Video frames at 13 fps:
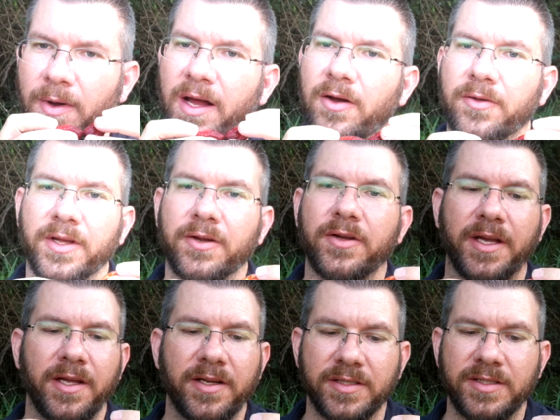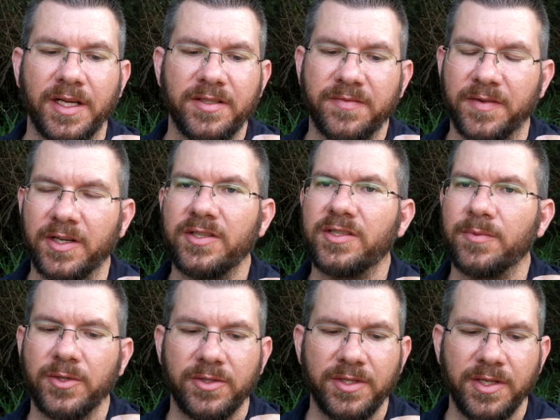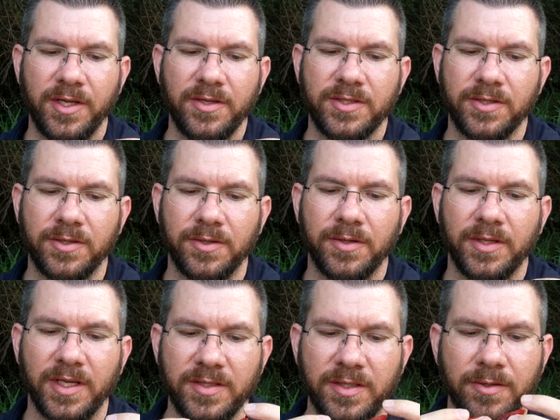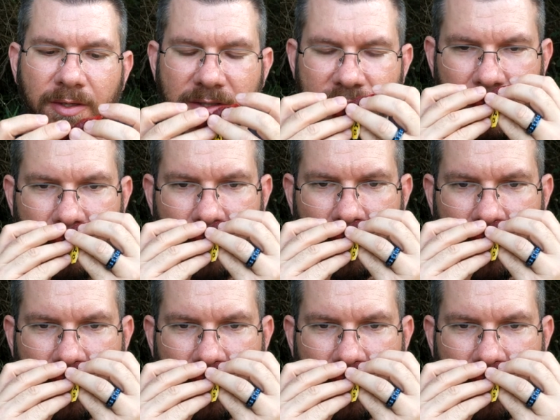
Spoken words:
Wow, there again, it tastes very similar to the other two. That's interesting.